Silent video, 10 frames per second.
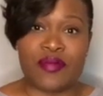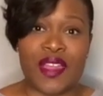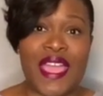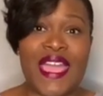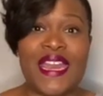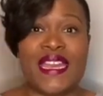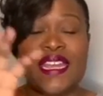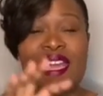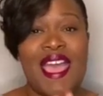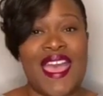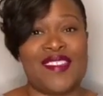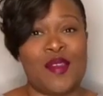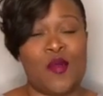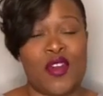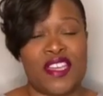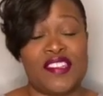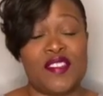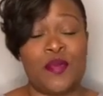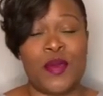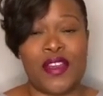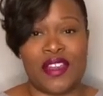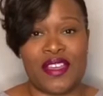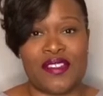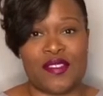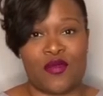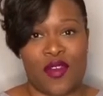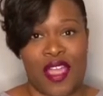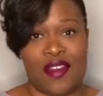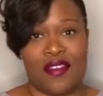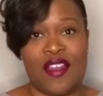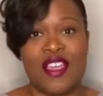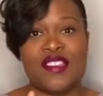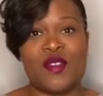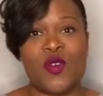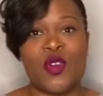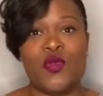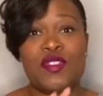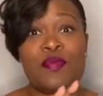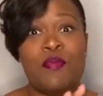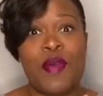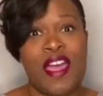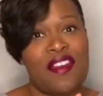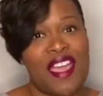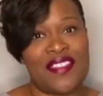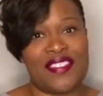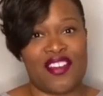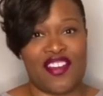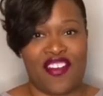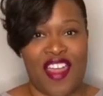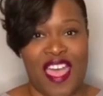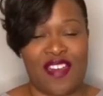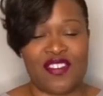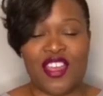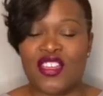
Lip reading: editing as a more experienced writer, someone who's better at their craft.